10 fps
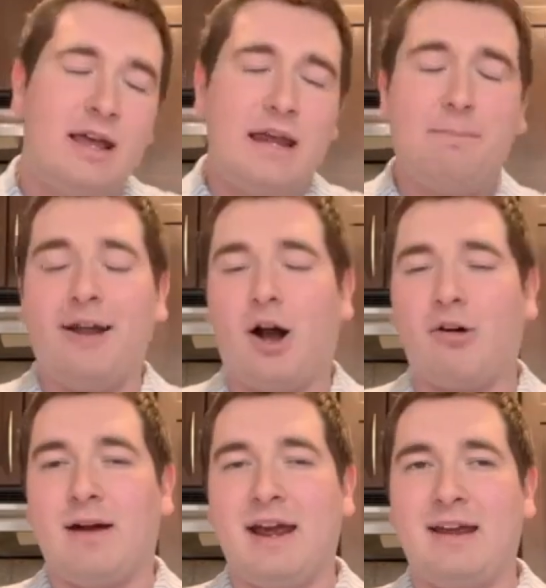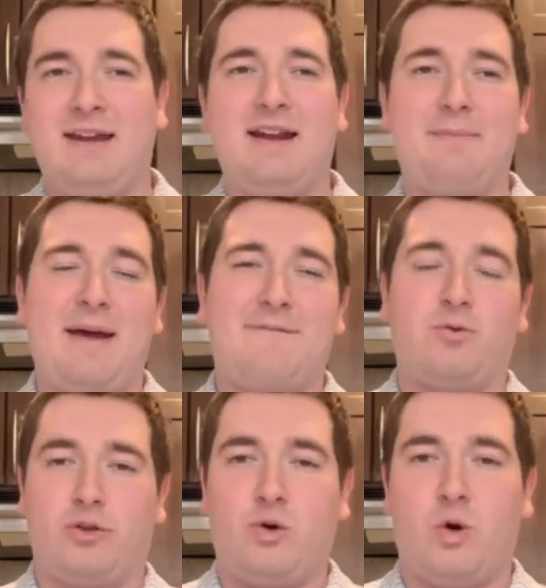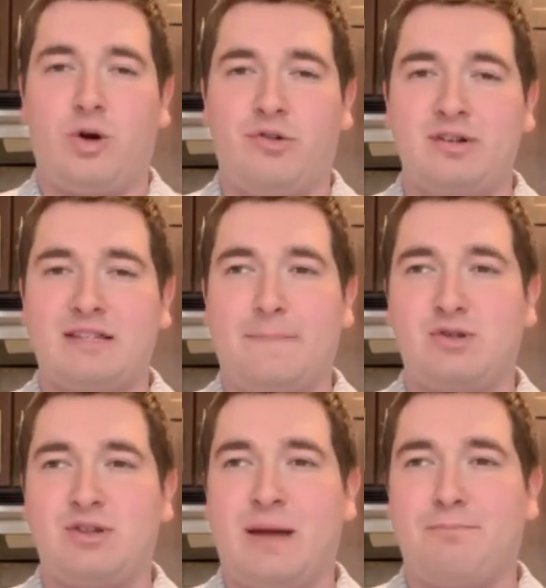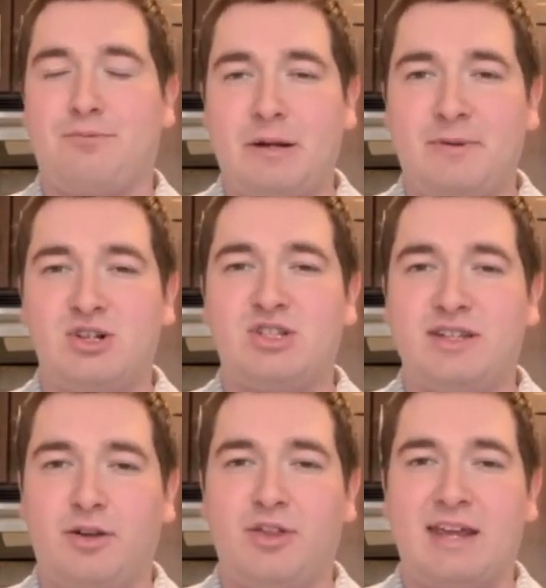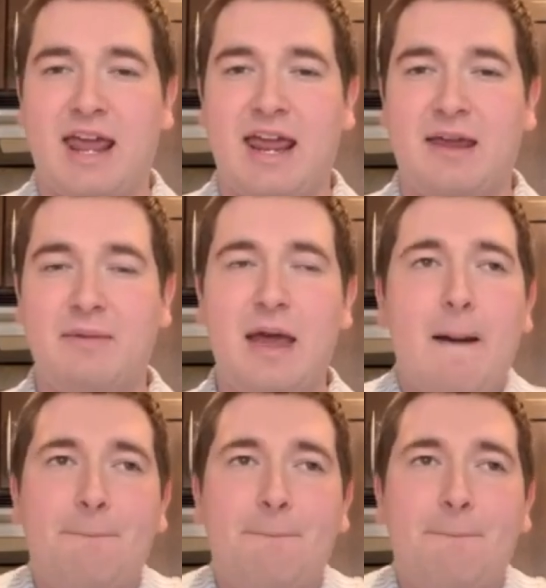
He played all right. He had a bad fourth quarter interception that pretty much sealed the game.